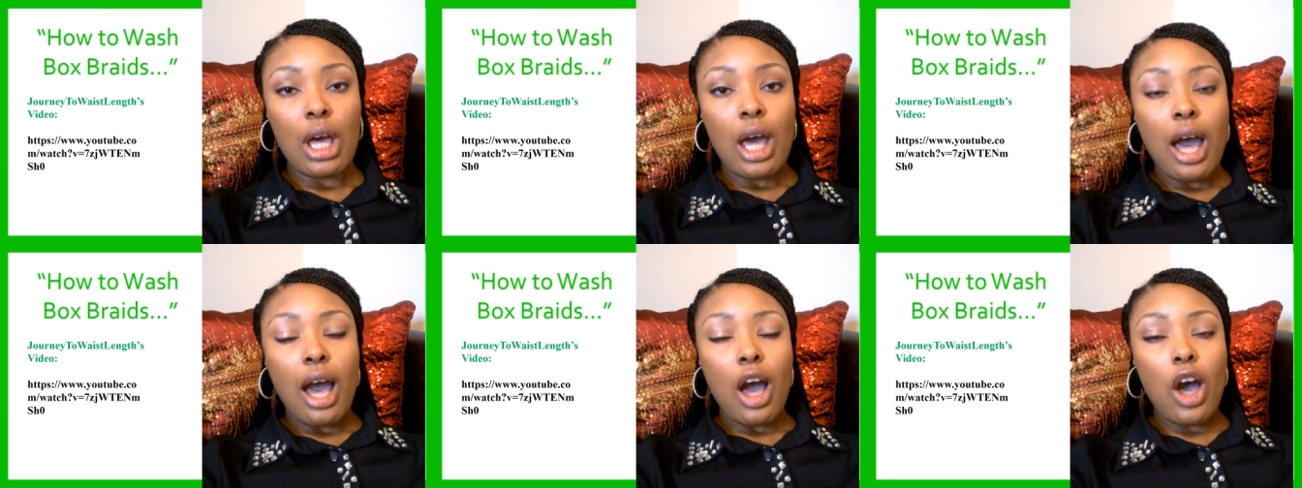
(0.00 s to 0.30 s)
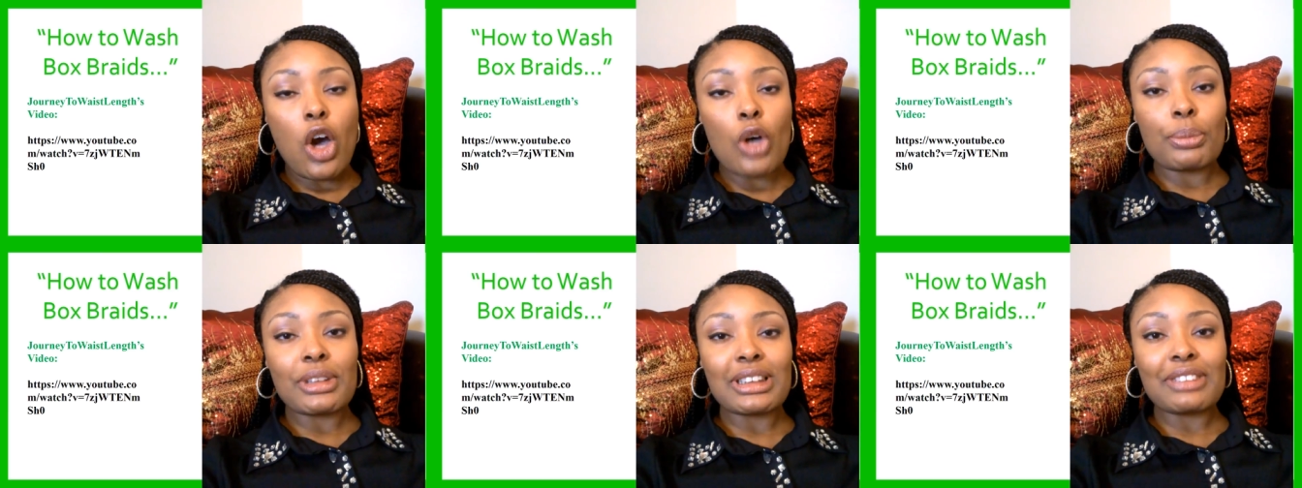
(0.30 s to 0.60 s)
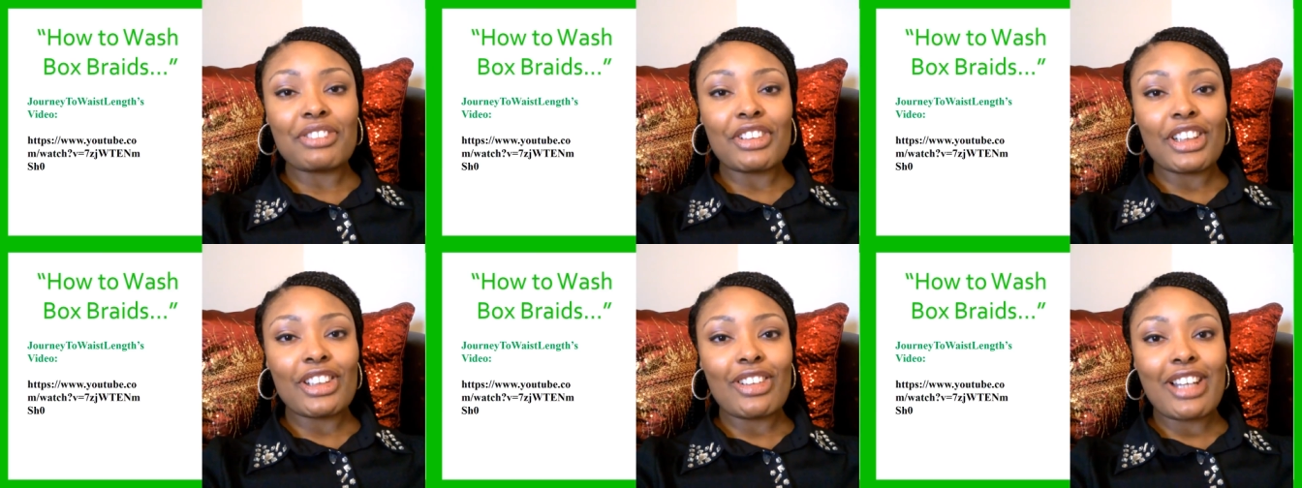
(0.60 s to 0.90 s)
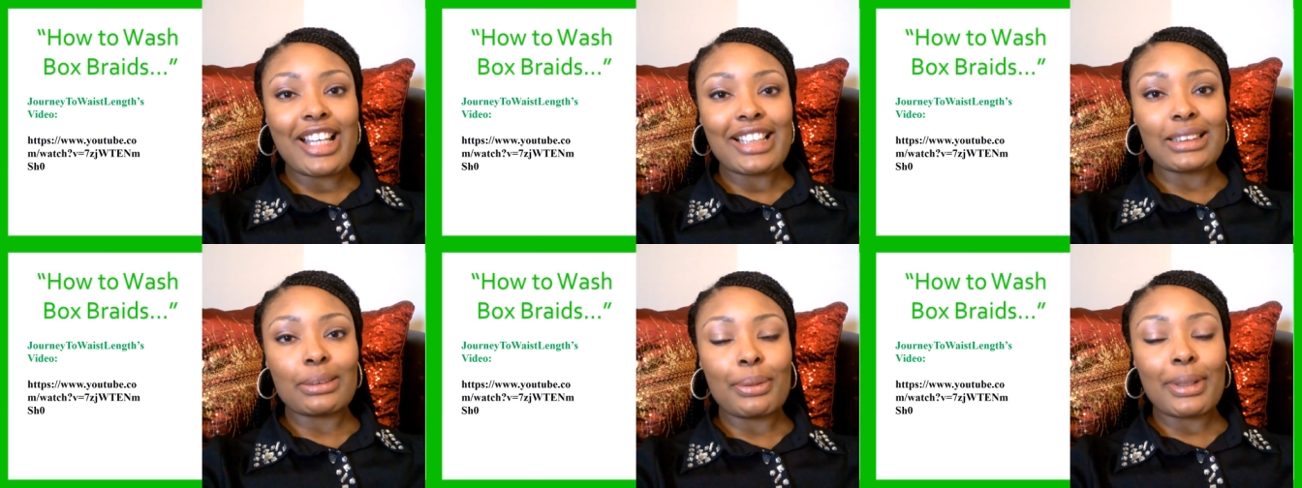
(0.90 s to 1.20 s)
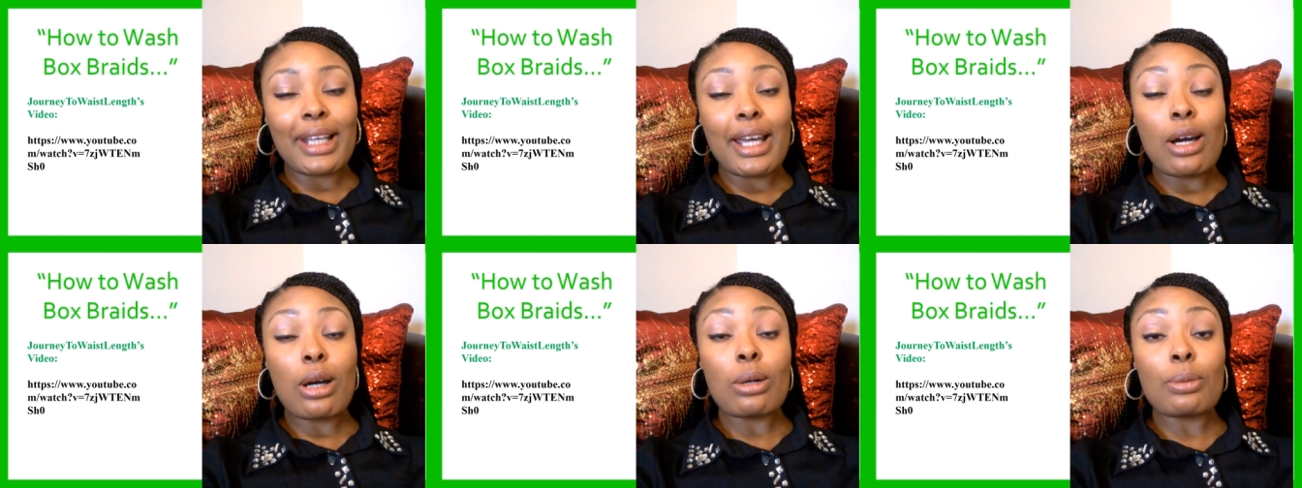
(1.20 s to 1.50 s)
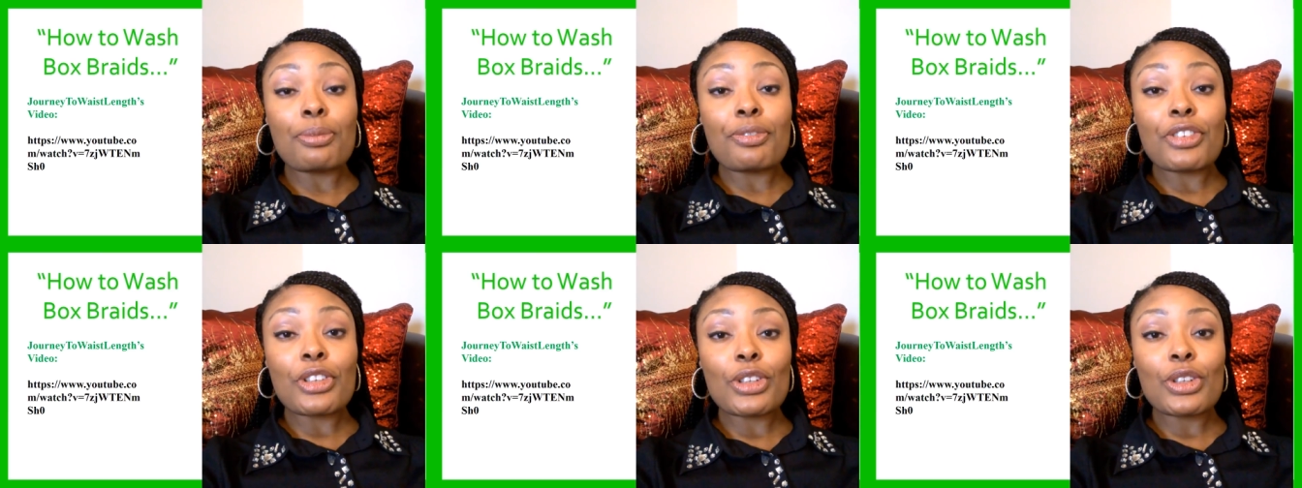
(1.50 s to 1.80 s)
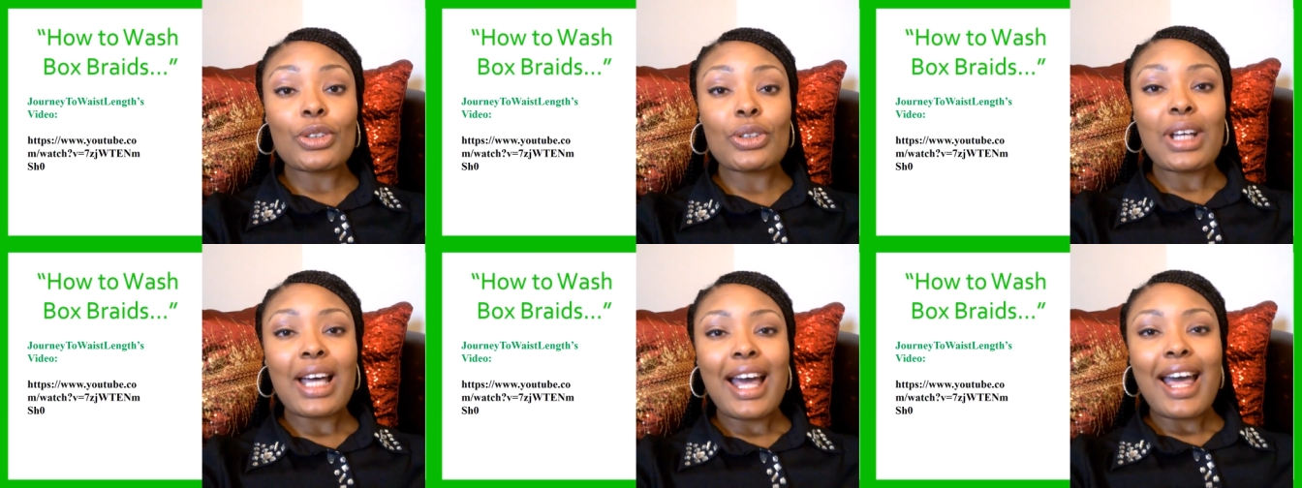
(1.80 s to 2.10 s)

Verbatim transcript: I hope this video has been helpful.